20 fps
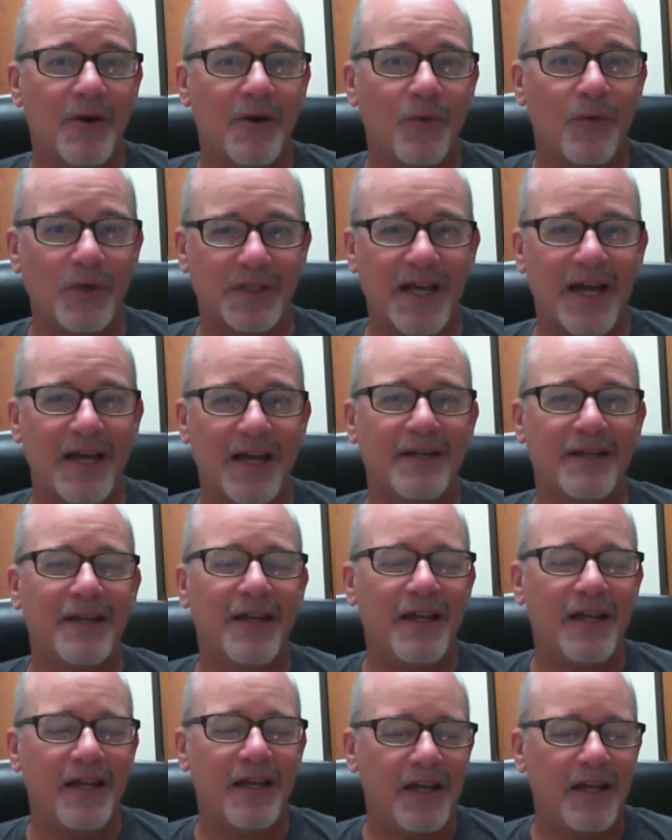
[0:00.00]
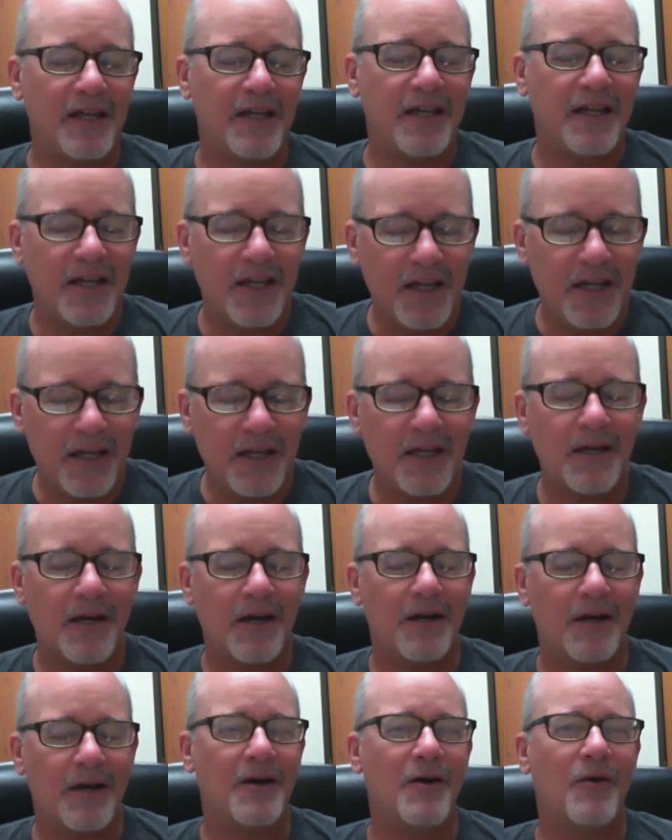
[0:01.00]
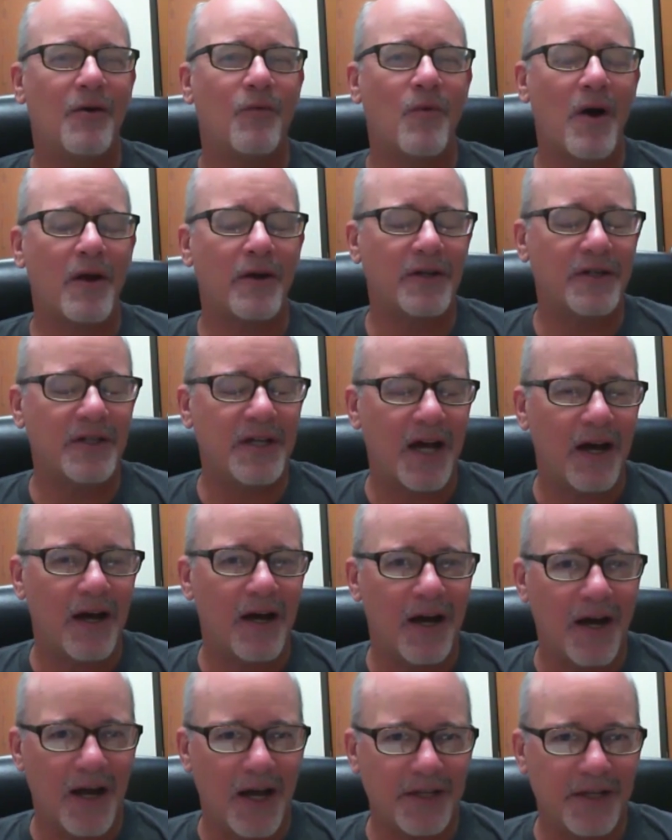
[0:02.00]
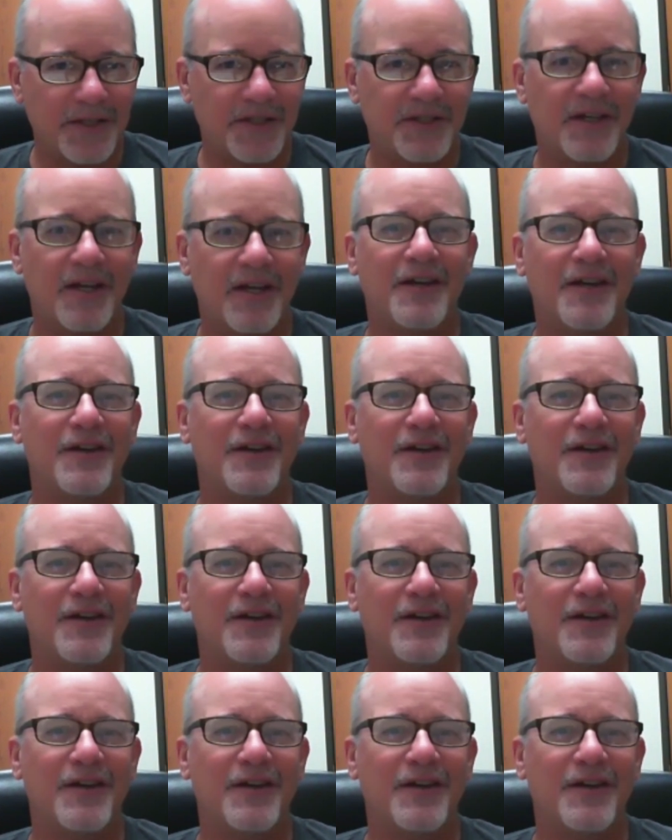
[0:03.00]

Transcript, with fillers: was that he wanted us